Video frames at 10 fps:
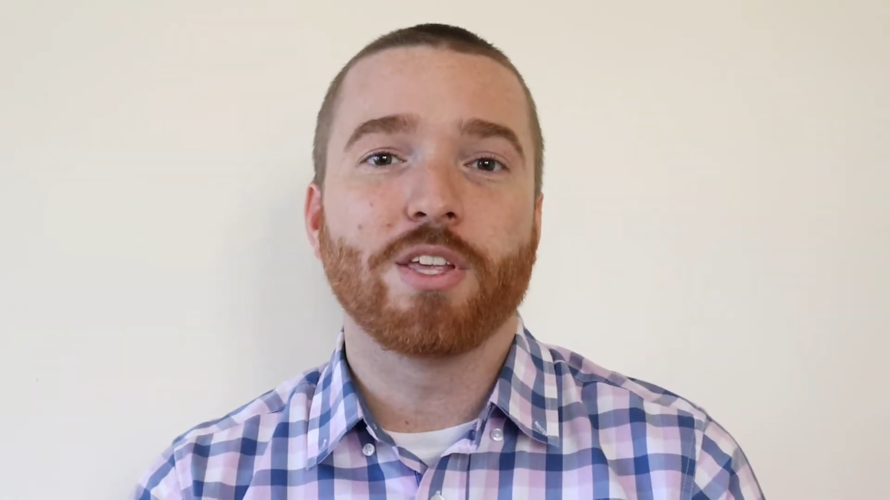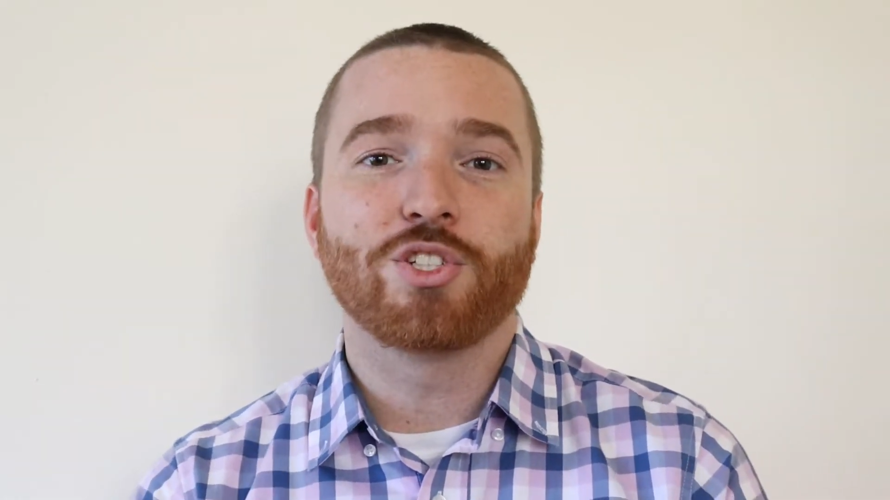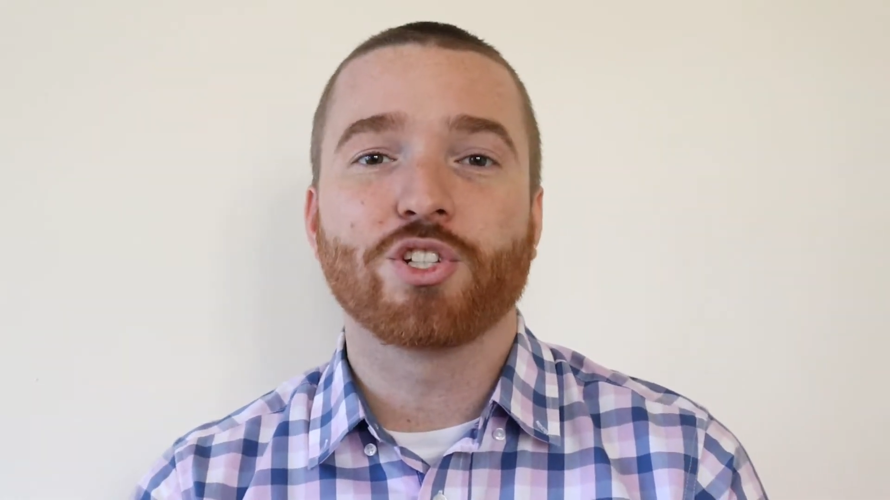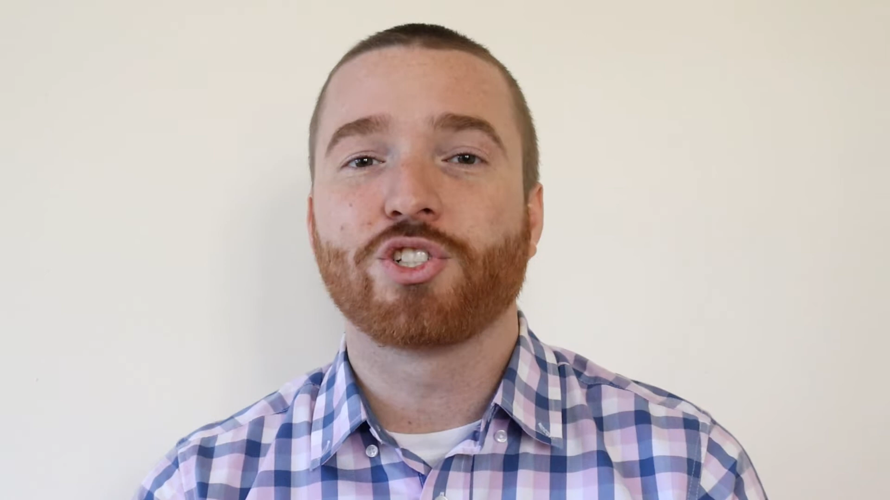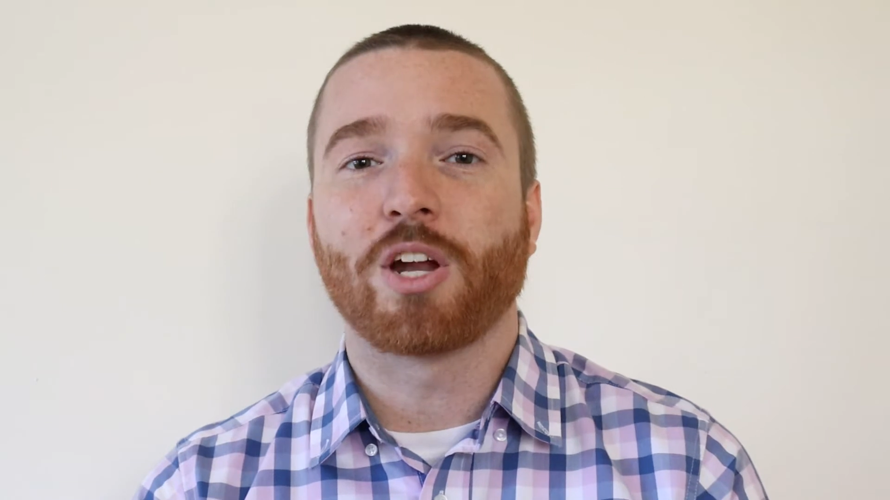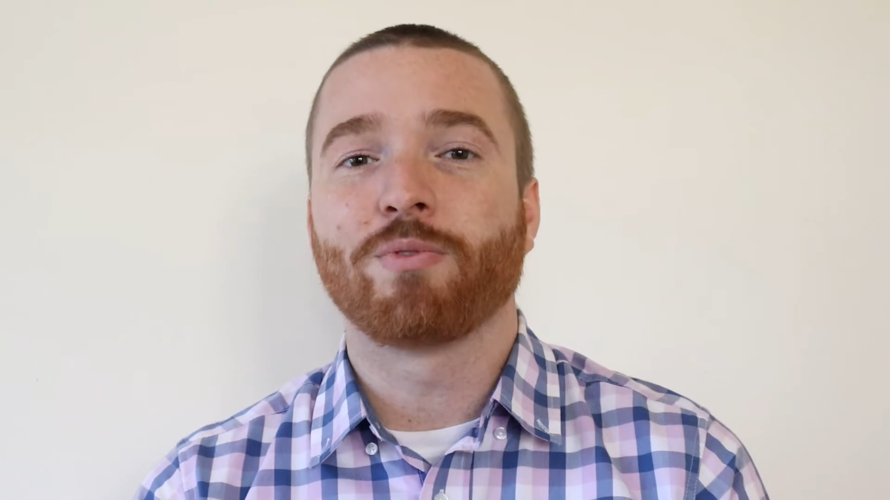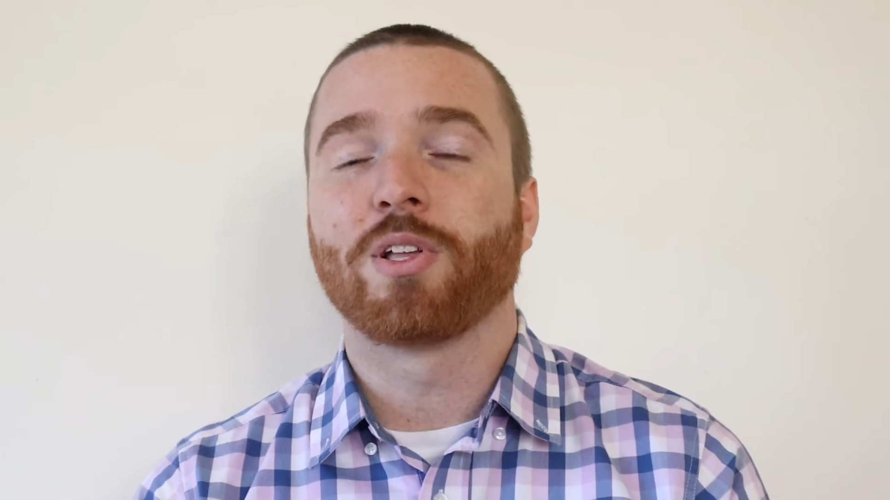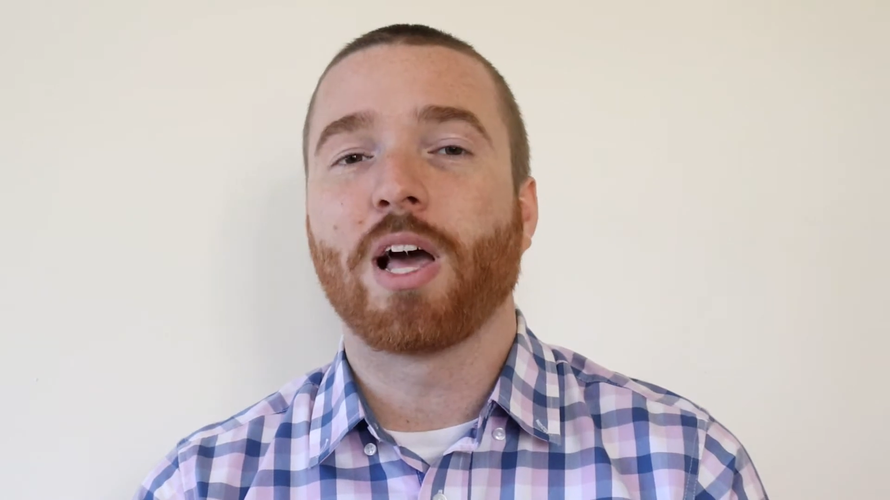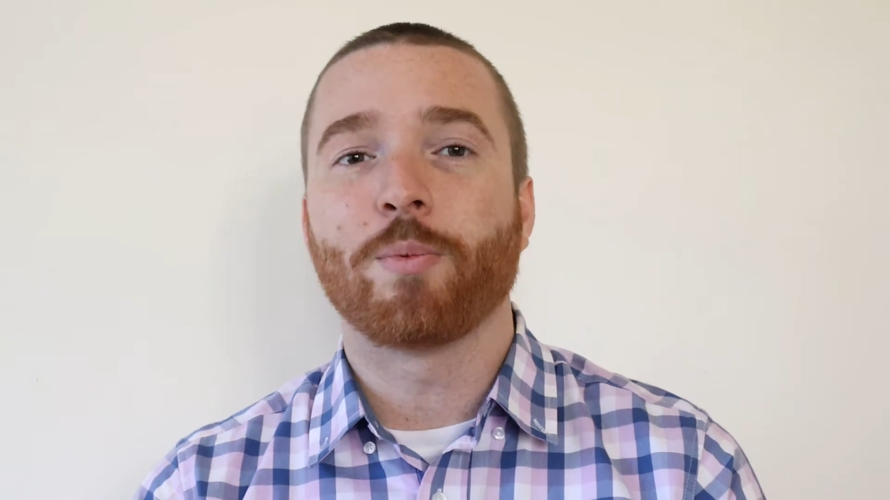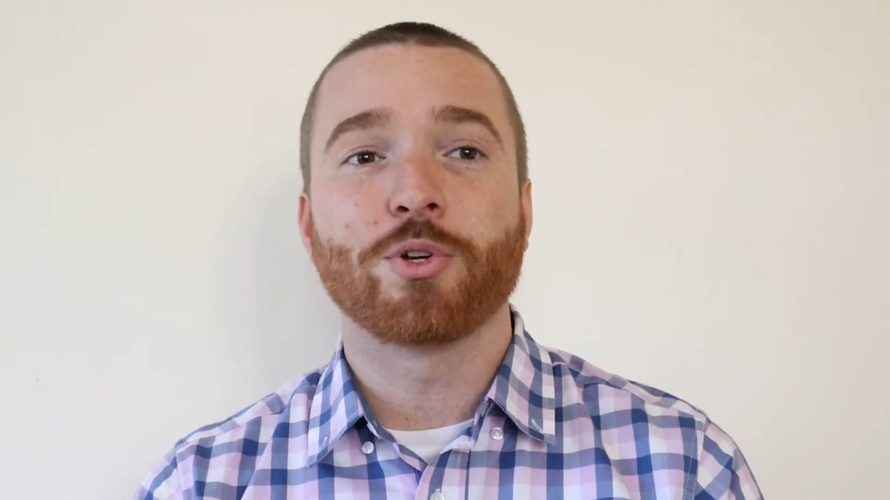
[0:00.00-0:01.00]
is just
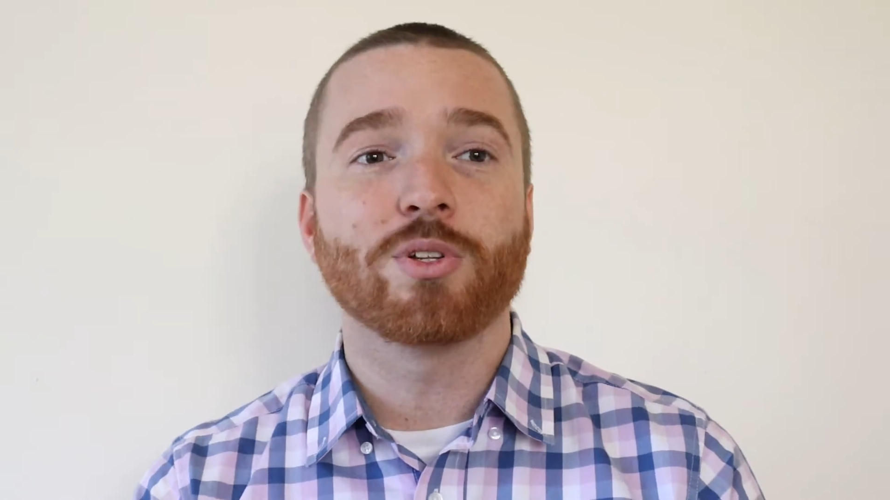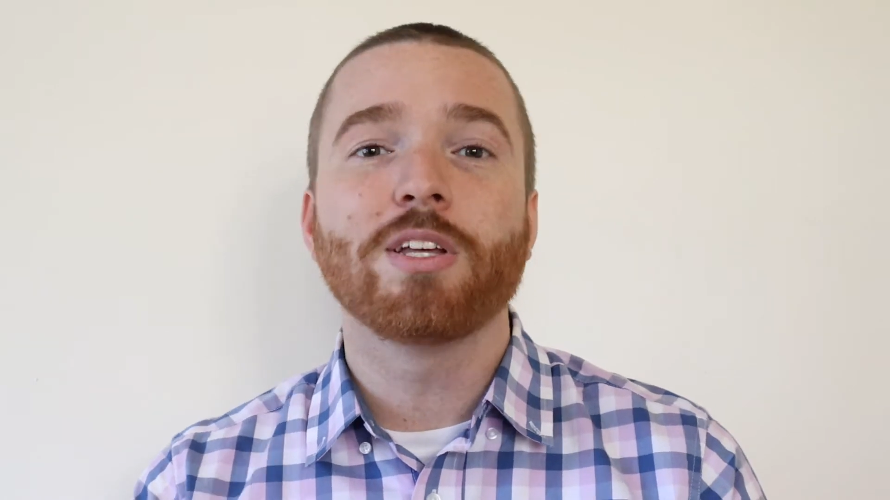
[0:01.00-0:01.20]
generally that when you're